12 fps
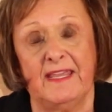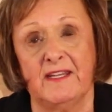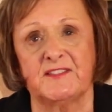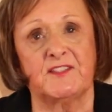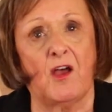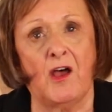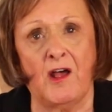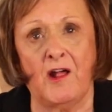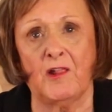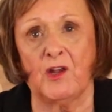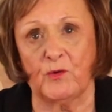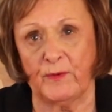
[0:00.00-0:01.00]
And it's
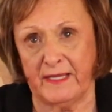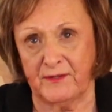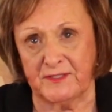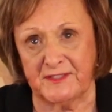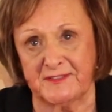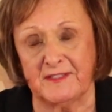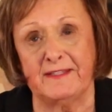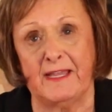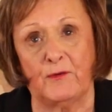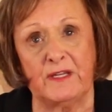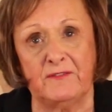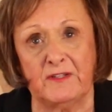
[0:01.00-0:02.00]
all around us
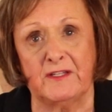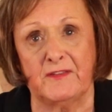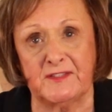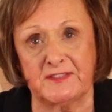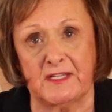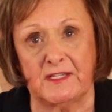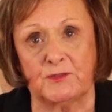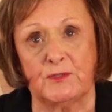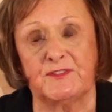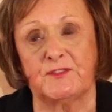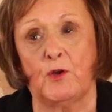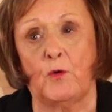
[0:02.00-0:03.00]
now, even in this
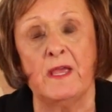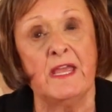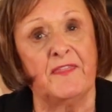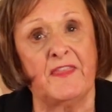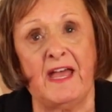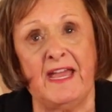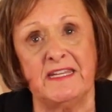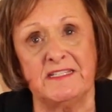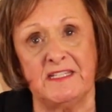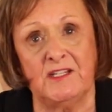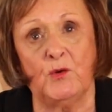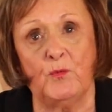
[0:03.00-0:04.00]
country. So the
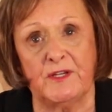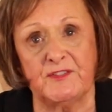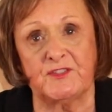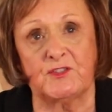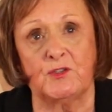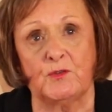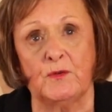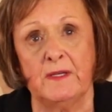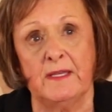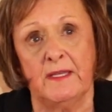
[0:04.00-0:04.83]
idea was to